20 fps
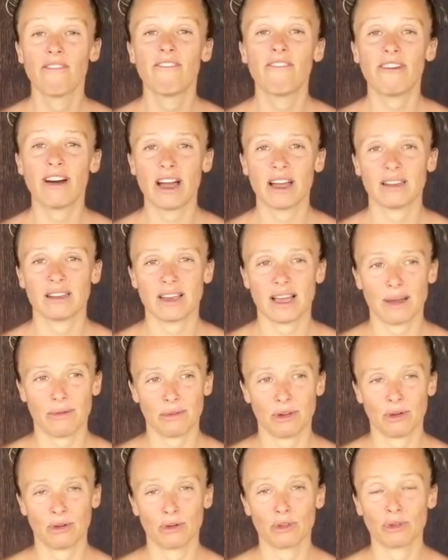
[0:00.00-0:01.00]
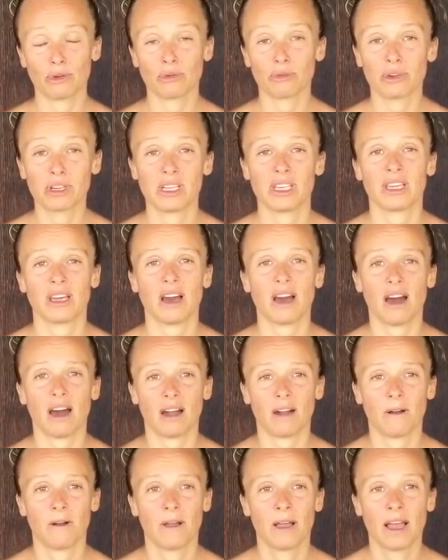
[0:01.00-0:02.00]
find out who you really
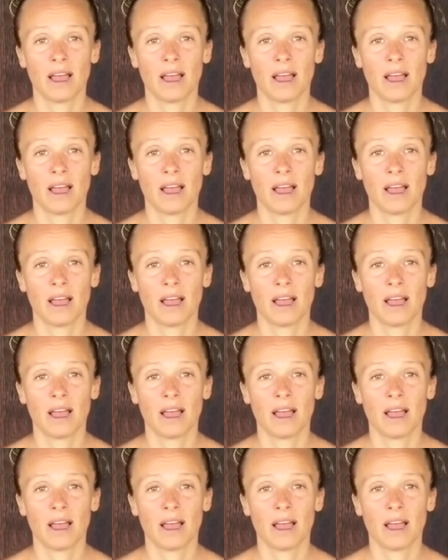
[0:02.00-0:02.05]
are.